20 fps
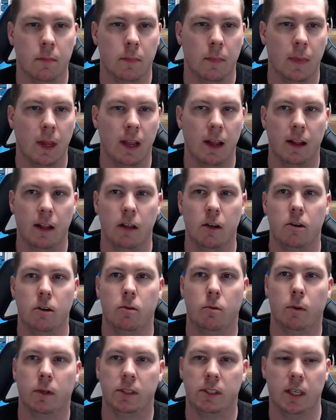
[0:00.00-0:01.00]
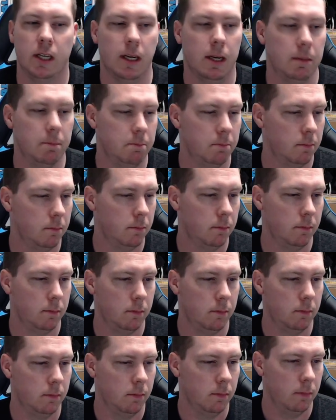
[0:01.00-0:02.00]
Hello, what's up?
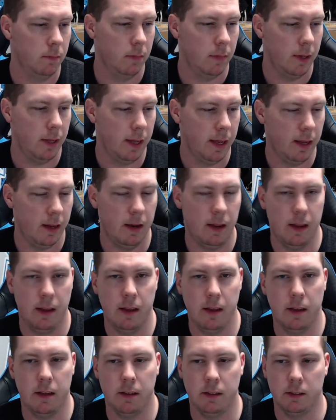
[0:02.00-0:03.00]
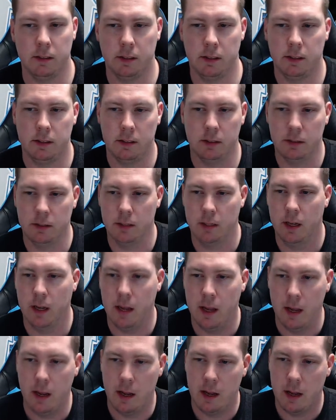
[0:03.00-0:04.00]
It is
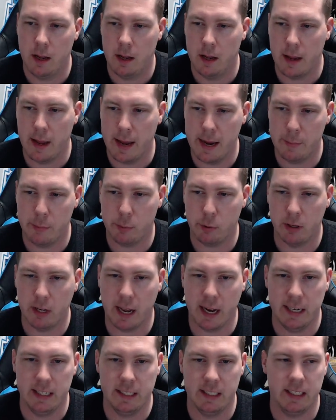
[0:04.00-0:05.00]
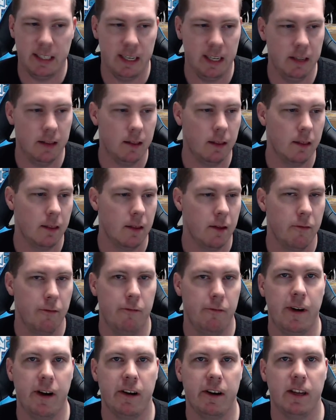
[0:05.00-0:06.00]
April 19th,
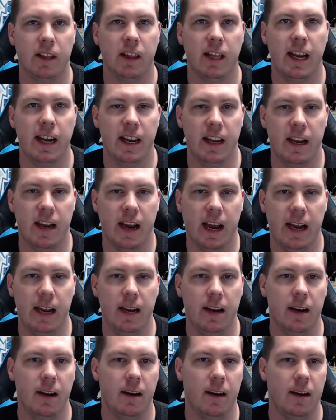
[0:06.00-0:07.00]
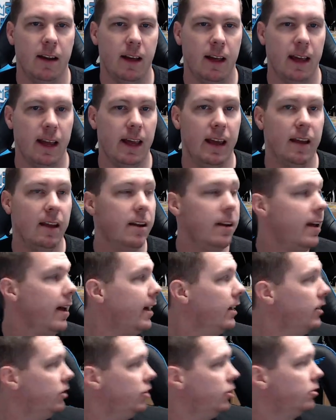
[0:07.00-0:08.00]
very late at night, and
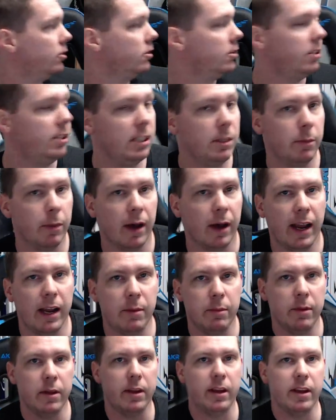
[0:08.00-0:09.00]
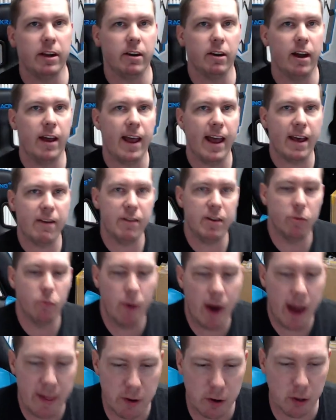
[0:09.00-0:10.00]
as you can see behind me here, I have a
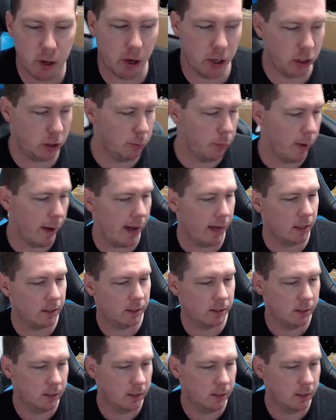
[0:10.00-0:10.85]
rather large box.